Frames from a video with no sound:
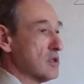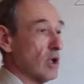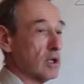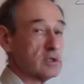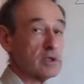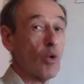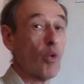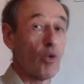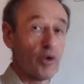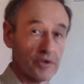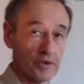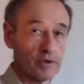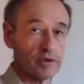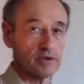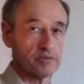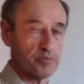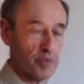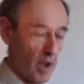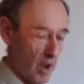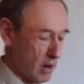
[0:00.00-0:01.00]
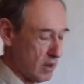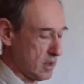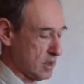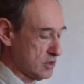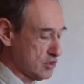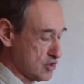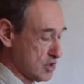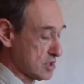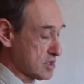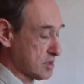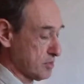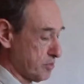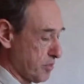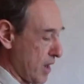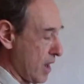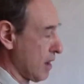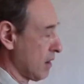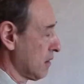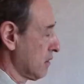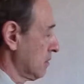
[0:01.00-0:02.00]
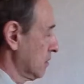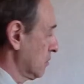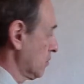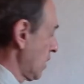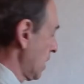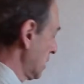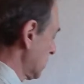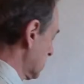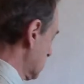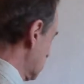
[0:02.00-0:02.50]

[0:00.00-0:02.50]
not ordered pair, it's just a pair, right?